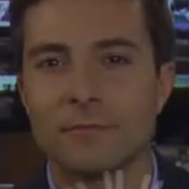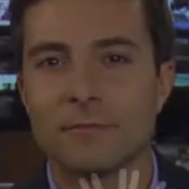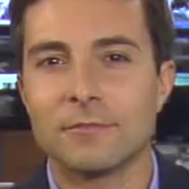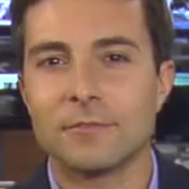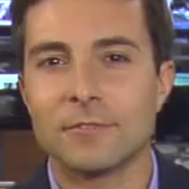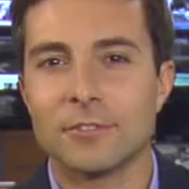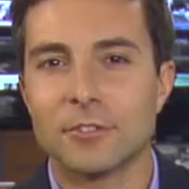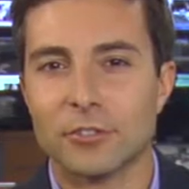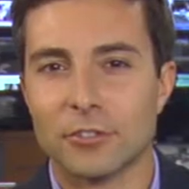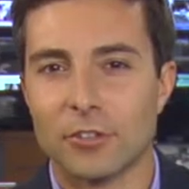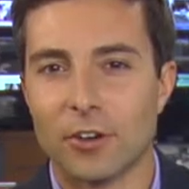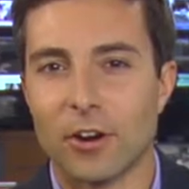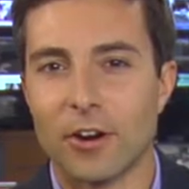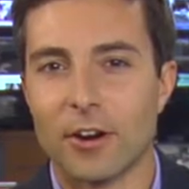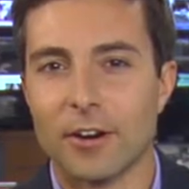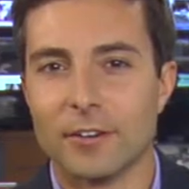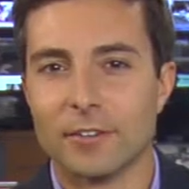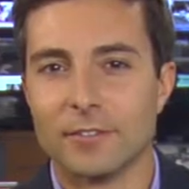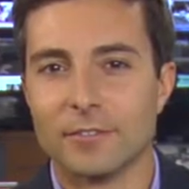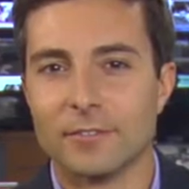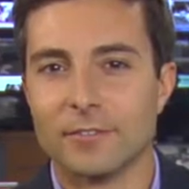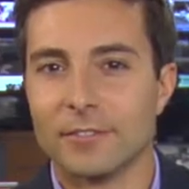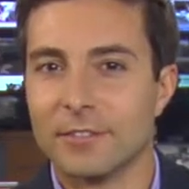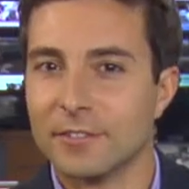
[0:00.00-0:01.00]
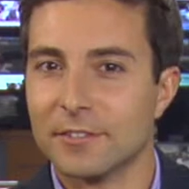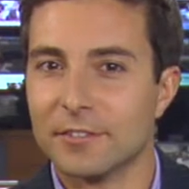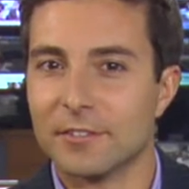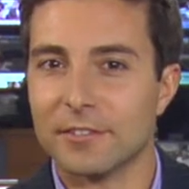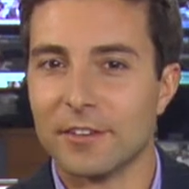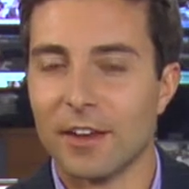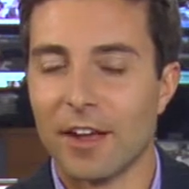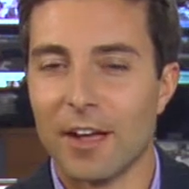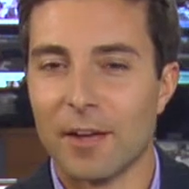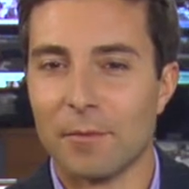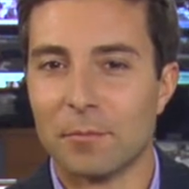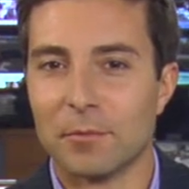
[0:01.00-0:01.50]
start and
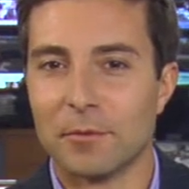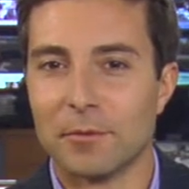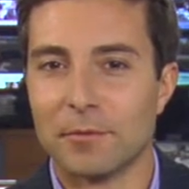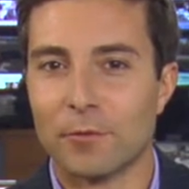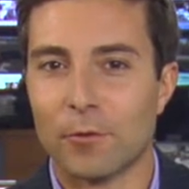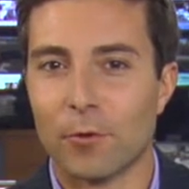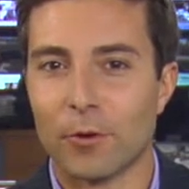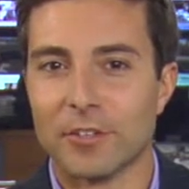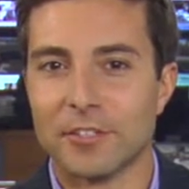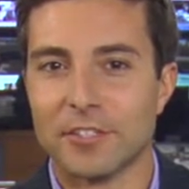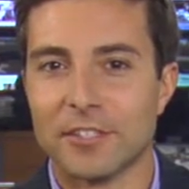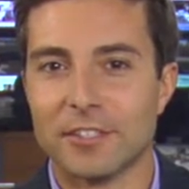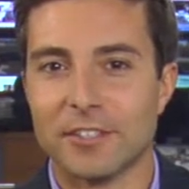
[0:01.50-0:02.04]
stop? Of course it